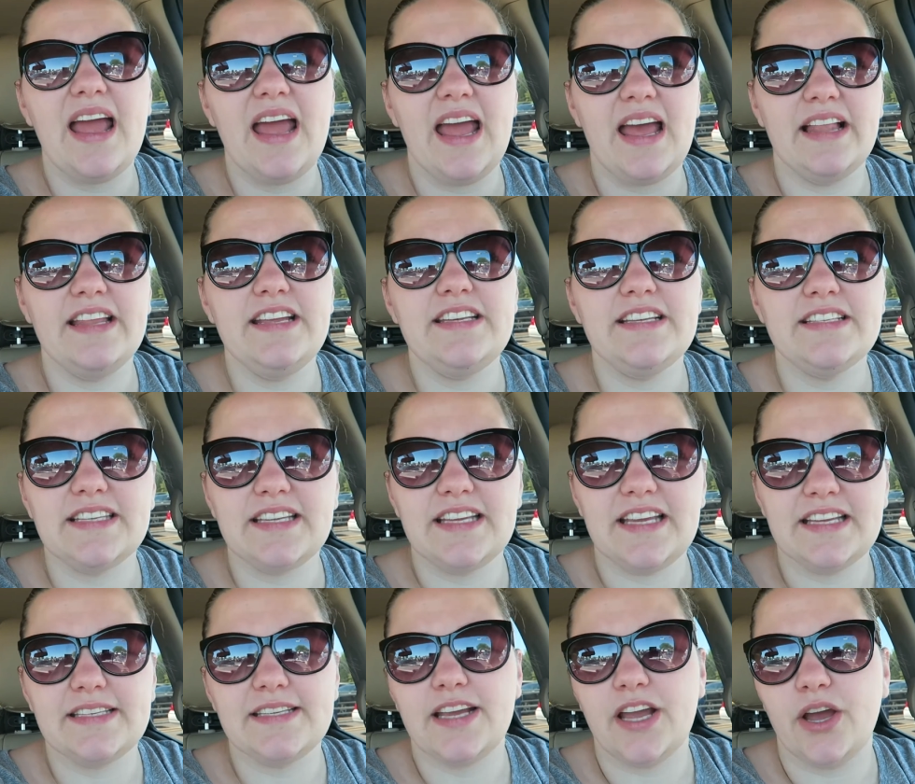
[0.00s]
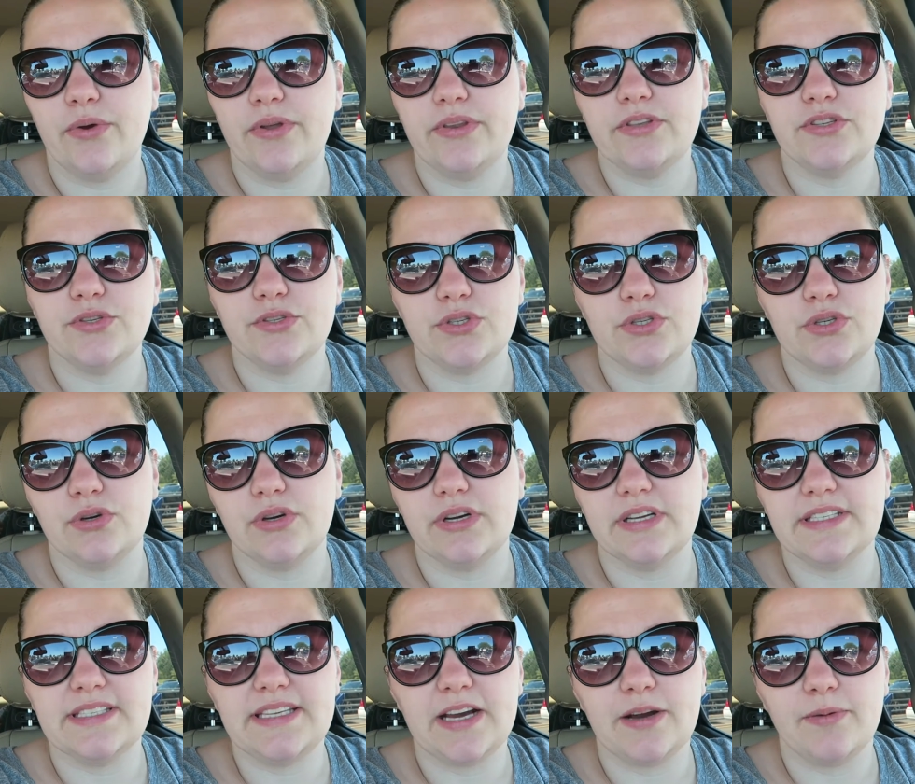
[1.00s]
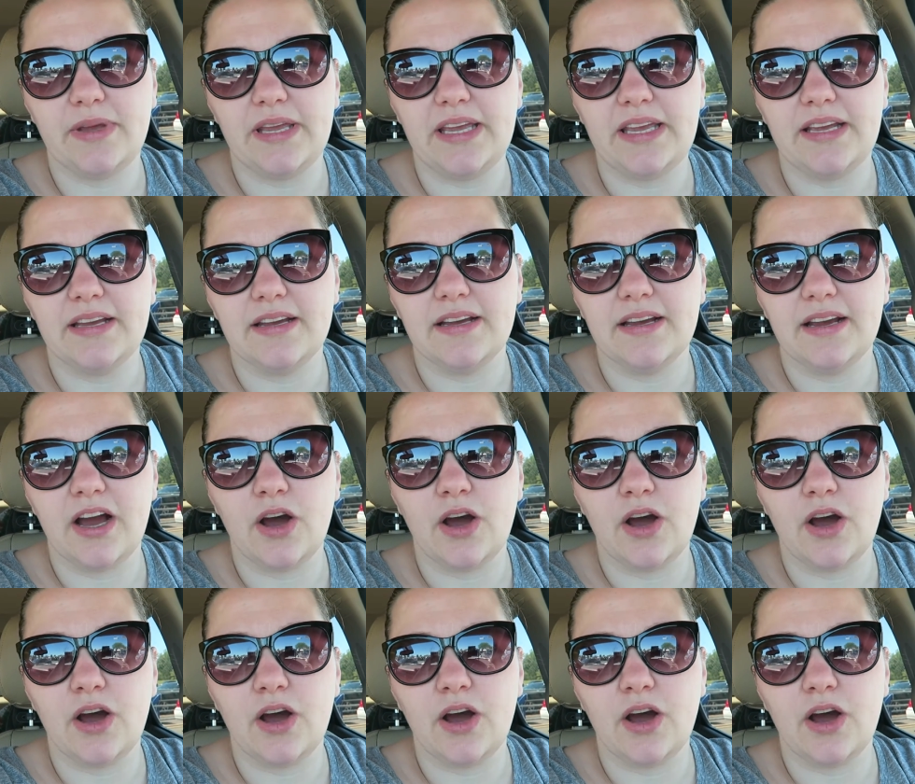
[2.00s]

Ellie doesn't get to go into a store and tell me,